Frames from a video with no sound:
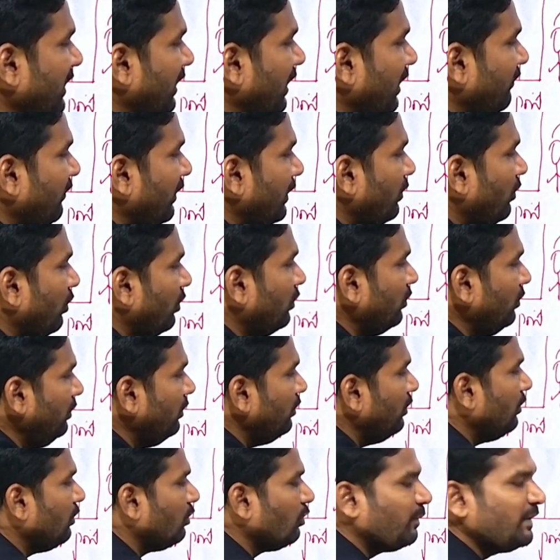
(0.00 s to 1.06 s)
100 will go
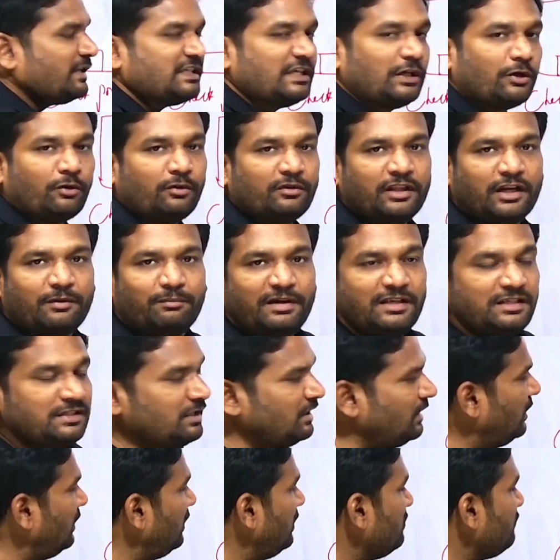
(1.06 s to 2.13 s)
to rupees 0. That means
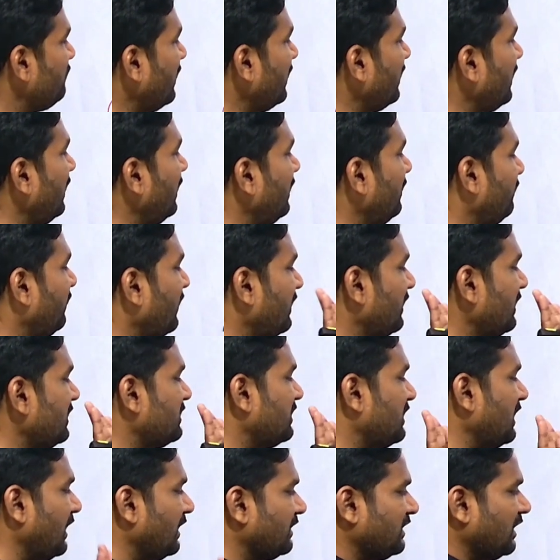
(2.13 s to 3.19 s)
for this
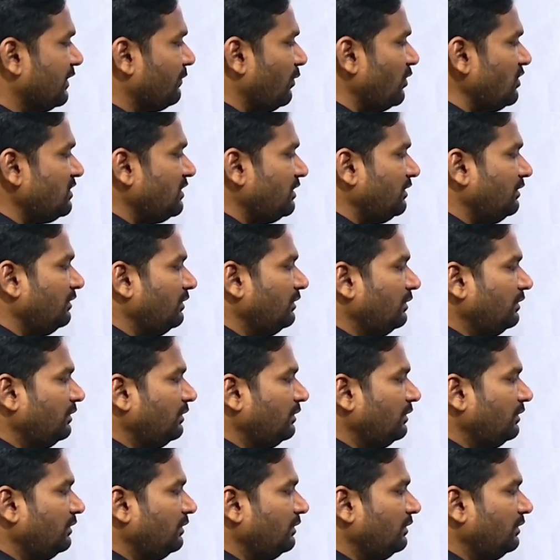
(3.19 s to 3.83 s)
check post,